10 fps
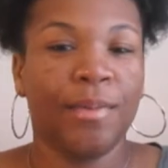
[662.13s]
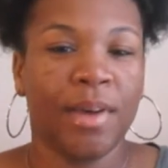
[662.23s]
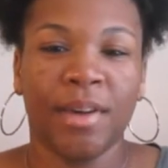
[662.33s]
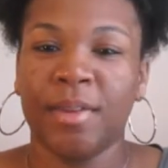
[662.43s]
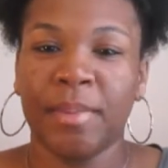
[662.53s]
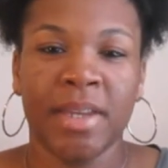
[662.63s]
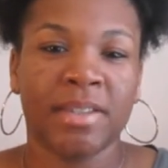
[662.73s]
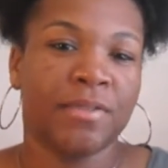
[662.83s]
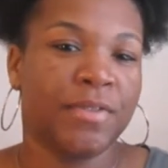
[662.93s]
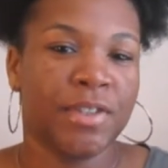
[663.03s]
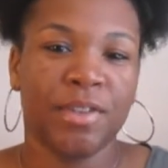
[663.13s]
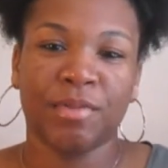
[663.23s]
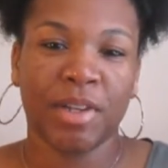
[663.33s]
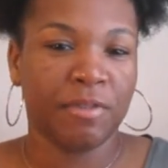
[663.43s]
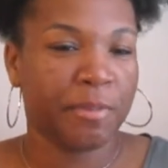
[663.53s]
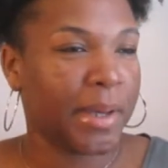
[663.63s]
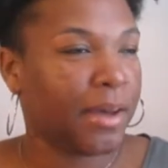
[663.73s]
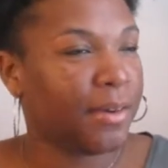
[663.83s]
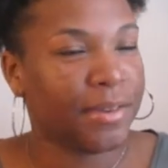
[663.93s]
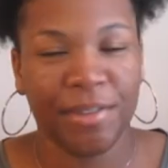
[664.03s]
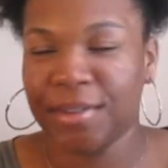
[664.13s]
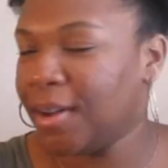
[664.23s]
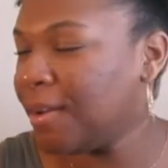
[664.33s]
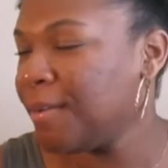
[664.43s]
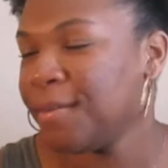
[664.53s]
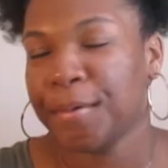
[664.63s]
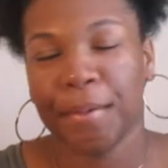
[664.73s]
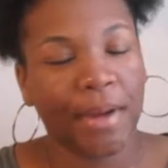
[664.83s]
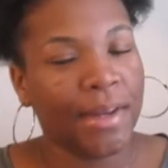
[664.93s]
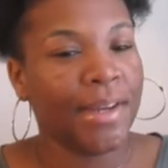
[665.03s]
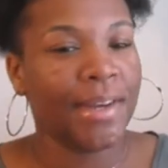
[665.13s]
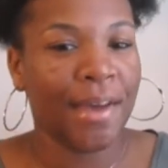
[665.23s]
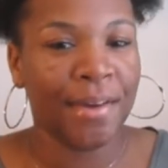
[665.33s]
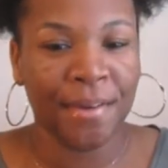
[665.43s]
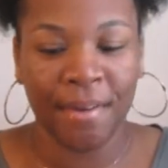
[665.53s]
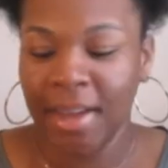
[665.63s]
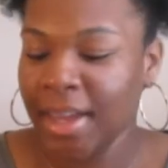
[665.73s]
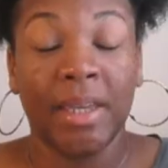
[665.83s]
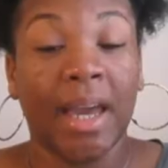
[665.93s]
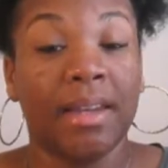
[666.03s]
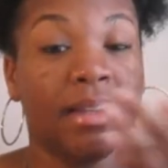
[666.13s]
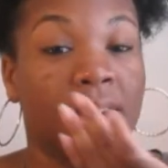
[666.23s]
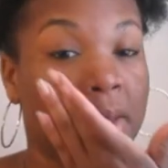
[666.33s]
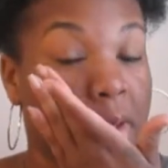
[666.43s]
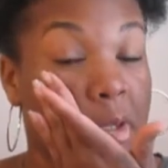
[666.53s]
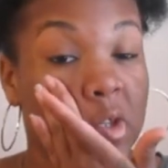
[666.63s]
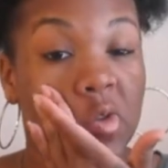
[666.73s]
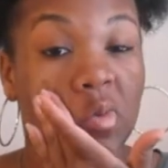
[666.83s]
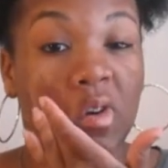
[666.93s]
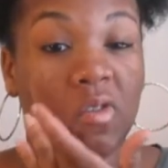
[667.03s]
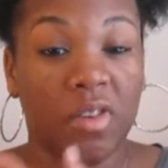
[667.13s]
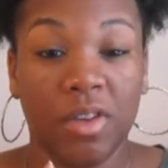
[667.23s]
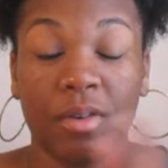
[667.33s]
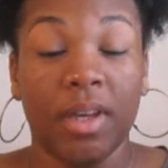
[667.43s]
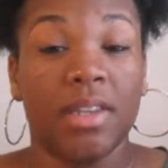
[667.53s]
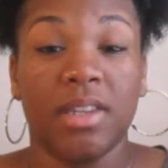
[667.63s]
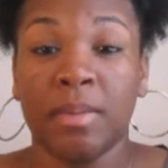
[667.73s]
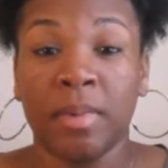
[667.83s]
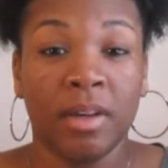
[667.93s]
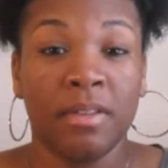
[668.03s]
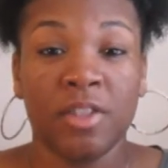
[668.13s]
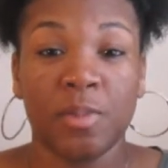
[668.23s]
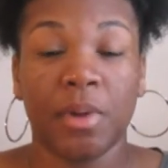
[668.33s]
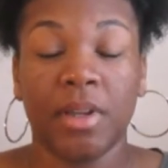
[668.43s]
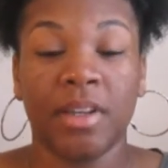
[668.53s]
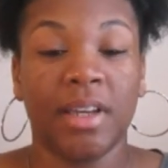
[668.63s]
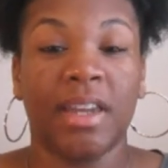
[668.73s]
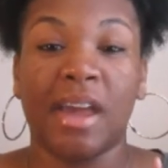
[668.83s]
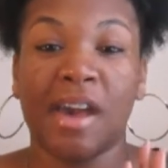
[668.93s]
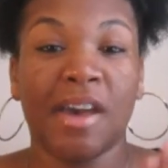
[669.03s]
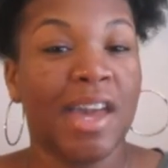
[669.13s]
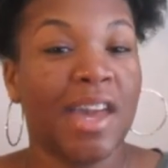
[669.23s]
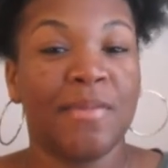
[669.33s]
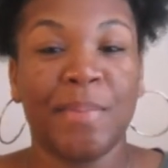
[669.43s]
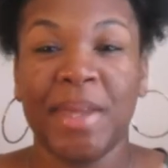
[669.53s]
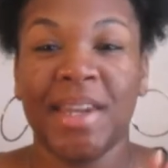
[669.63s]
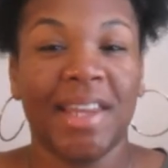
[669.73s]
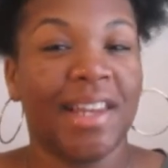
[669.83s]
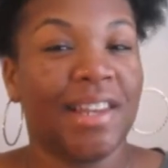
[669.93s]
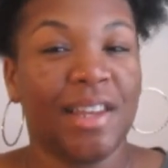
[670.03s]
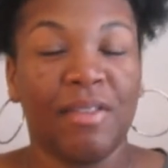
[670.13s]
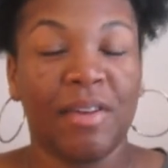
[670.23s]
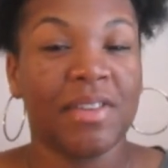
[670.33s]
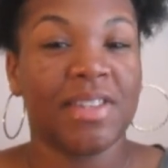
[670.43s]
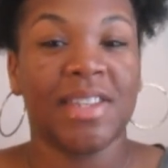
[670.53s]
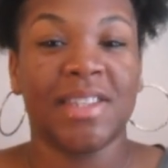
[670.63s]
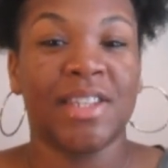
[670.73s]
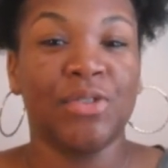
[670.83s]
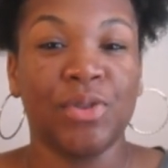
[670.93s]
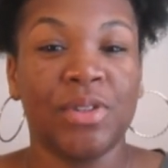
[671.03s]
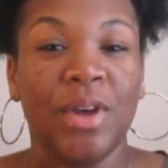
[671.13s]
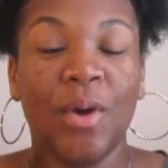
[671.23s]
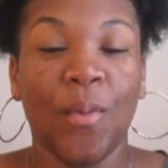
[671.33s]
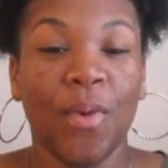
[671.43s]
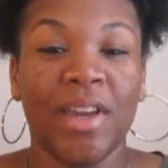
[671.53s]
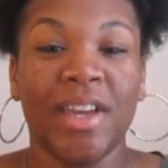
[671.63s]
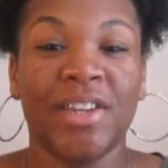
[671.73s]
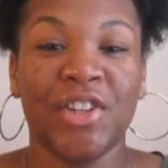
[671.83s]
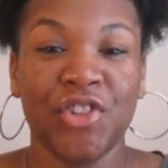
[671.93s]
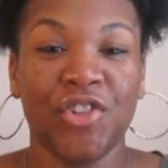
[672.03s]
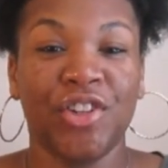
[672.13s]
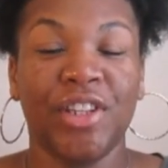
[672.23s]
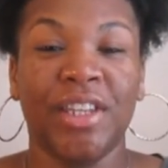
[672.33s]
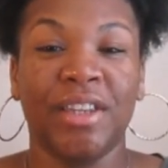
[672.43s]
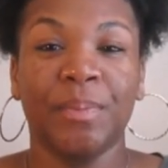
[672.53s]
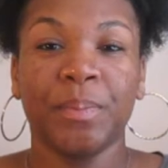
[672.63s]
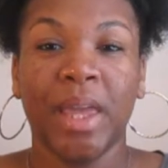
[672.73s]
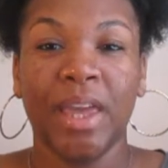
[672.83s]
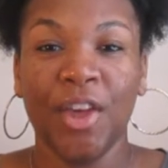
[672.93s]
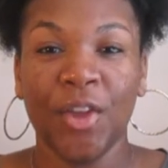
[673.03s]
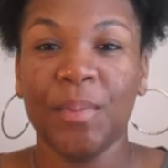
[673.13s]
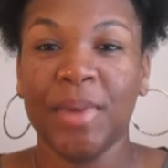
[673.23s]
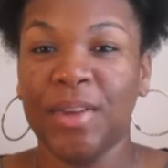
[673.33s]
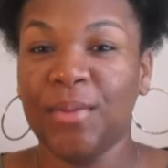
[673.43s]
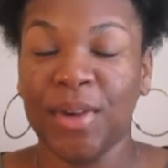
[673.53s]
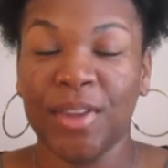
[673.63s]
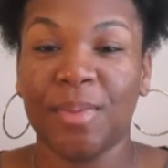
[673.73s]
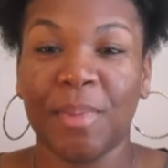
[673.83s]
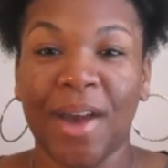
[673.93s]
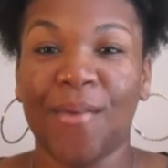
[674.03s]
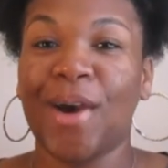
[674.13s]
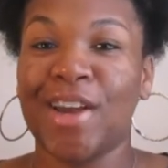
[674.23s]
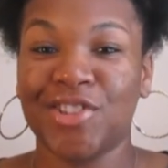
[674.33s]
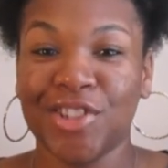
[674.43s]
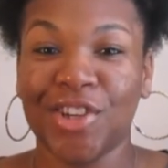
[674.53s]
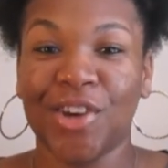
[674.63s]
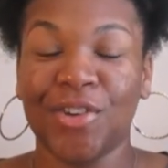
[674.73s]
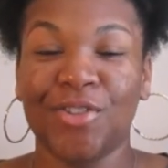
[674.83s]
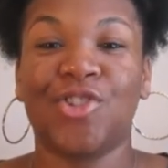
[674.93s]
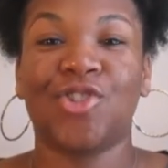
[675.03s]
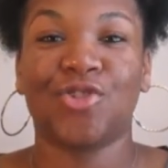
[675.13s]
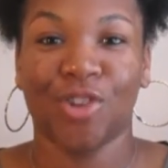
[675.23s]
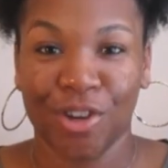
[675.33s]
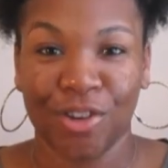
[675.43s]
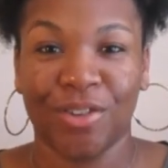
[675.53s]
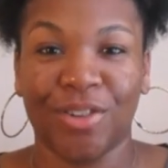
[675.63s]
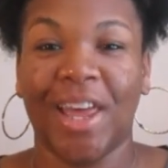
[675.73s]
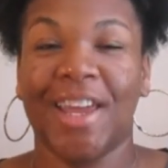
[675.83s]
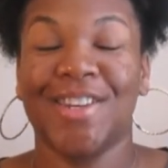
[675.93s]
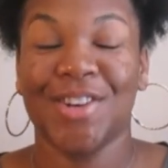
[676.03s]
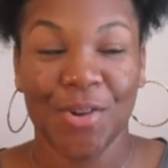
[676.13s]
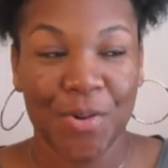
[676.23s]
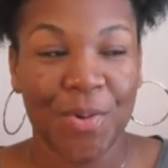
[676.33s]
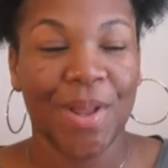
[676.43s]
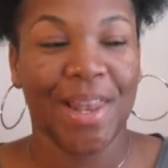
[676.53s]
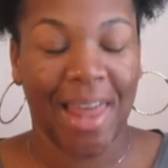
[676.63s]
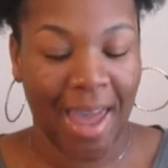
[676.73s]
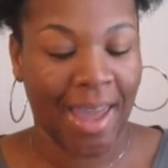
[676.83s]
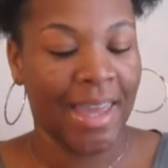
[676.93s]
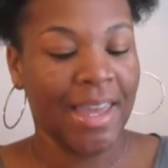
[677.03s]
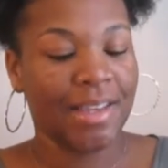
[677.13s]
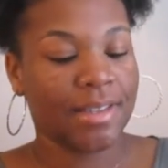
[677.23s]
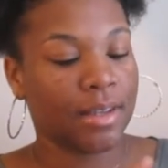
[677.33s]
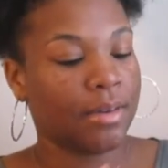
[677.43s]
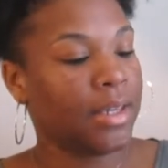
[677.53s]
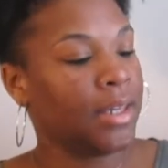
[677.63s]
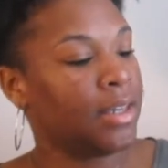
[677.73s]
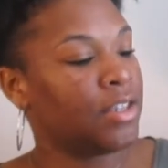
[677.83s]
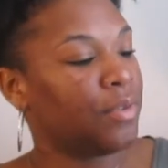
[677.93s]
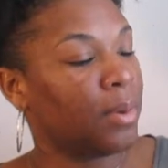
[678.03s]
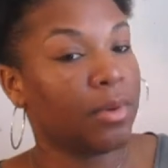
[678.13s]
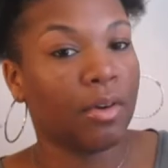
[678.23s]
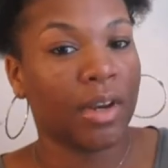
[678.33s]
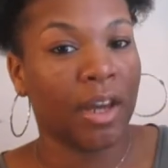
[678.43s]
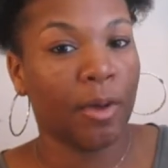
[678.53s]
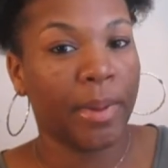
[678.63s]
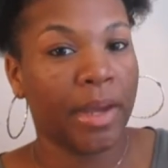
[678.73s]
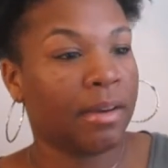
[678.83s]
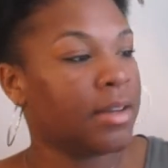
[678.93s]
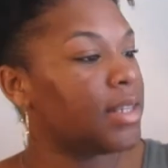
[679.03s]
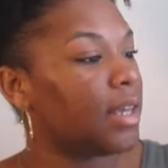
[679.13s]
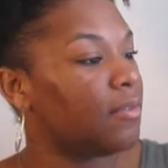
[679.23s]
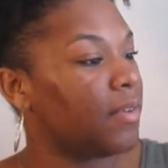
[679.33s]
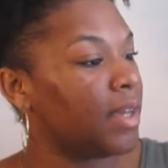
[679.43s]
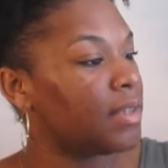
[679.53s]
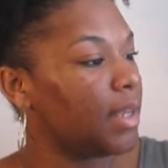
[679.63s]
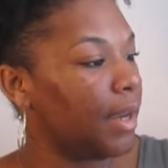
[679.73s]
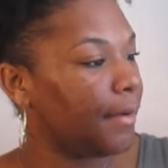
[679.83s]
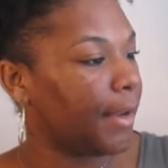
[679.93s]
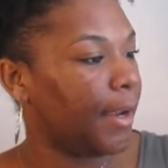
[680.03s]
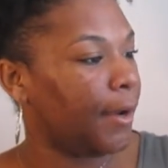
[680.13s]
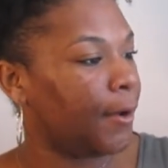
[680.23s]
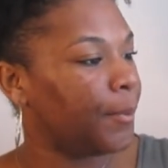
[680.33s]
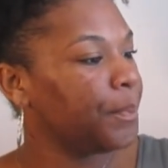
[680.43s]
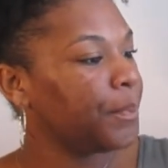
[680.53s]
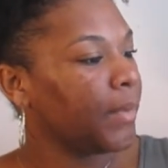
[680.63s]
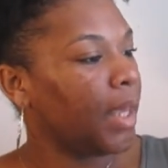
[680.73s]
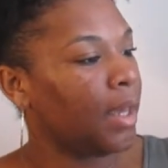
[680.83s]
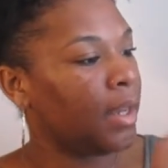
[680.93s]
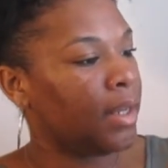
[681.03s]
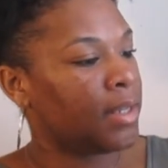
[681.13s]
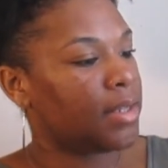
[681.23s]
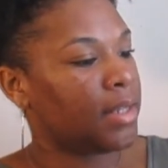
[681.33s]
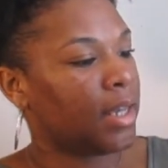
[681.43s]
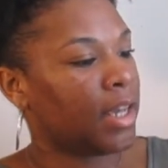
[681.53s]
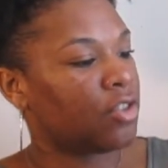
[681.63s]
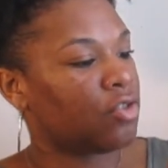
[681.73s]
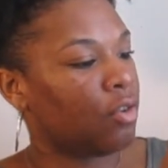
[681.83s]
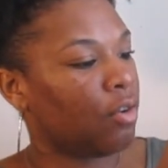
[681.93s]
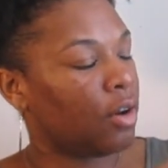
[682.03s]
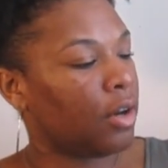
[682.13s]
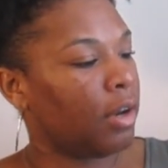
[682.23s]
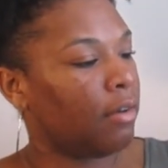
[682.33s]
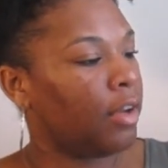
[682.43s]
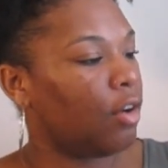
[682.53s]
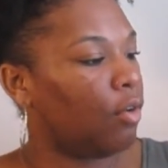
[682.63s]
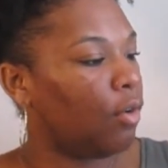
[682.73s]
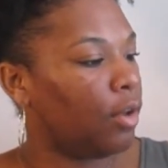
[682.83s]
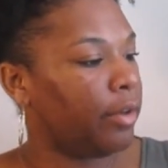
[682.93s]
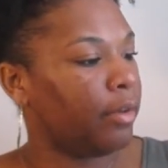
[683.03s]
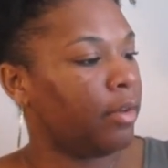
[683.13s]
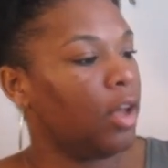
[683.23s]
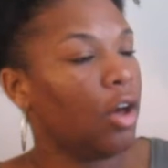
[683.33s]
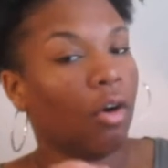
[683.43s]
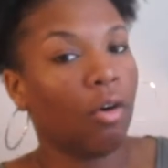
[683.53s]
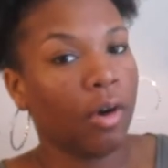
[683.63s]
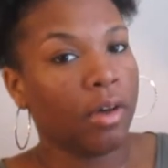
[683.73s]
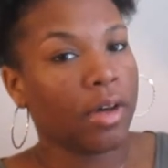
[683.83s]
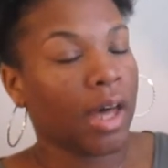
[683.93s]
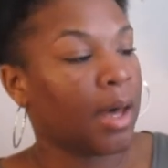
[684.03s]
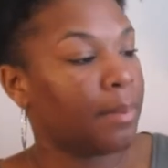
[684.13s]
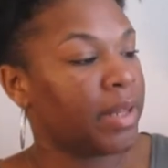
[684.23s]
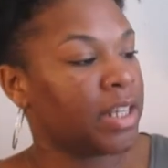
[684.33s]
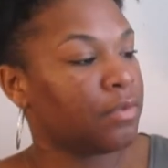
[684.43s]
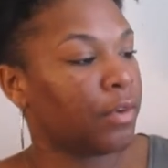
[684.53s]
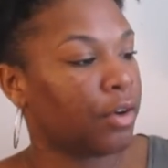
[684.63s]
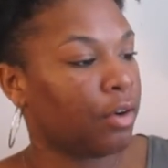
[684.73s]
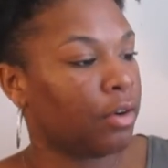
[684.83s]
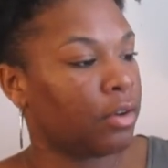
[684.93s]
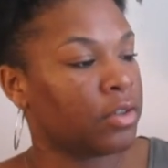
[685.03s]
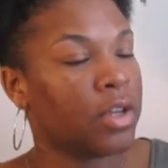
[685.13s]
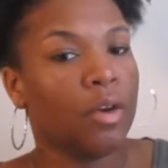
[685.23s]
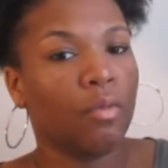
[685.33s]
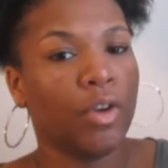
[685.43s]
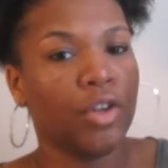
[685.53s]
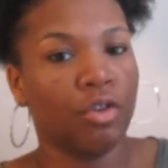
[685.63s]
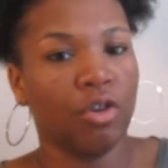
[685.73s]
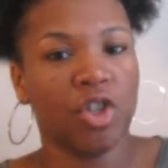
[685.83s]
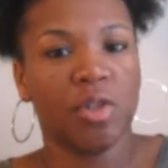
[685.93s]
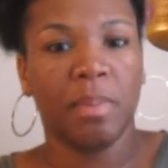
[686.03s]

what other masks i'm fixing to rave about you already know i did an initial review and demo of this product and i have been in love ever since this was what initially helped me with my wash and go struggle like no lie so it is from l'oreal paris advanced hair care and it's the extraordinary oil oil complex for curls renourish